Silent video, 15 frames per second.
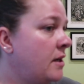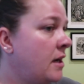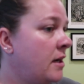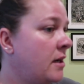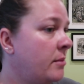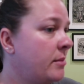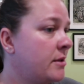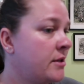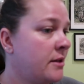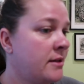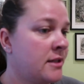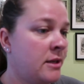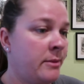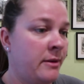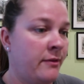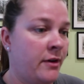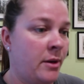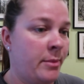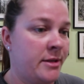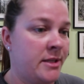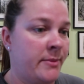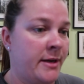Um, so it's gonna be a
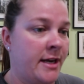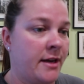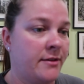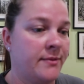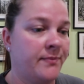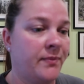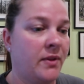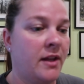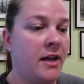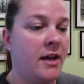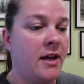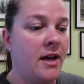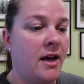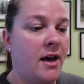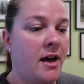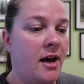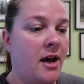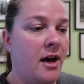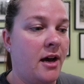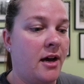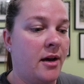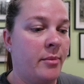very busy weekend.
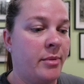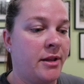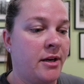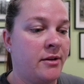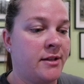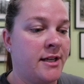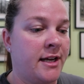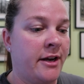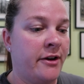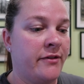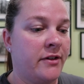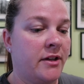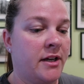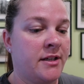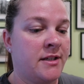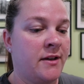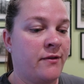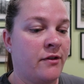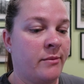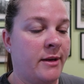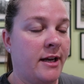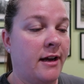Uh, but that'll take care of a lot of
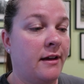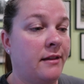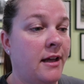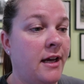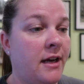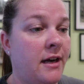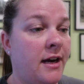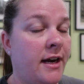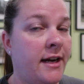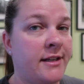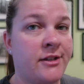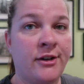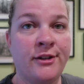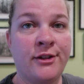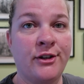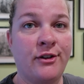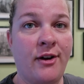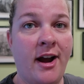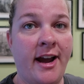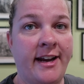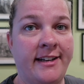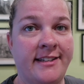stuff for me. And then I start the
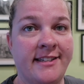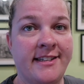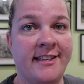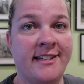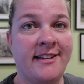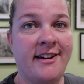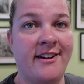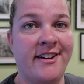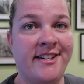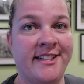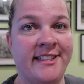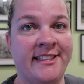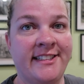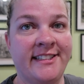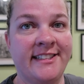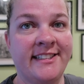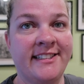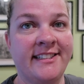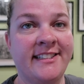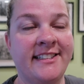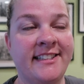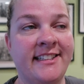grind on
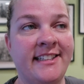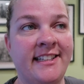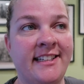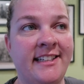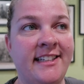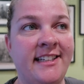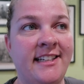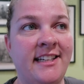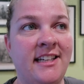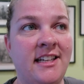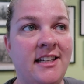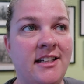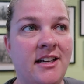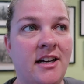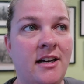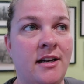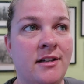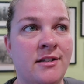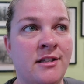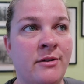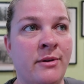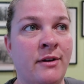
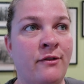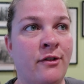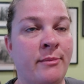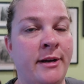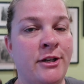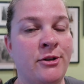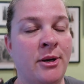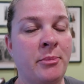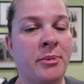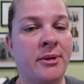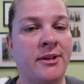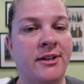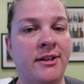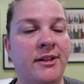uh, sewing for my trip.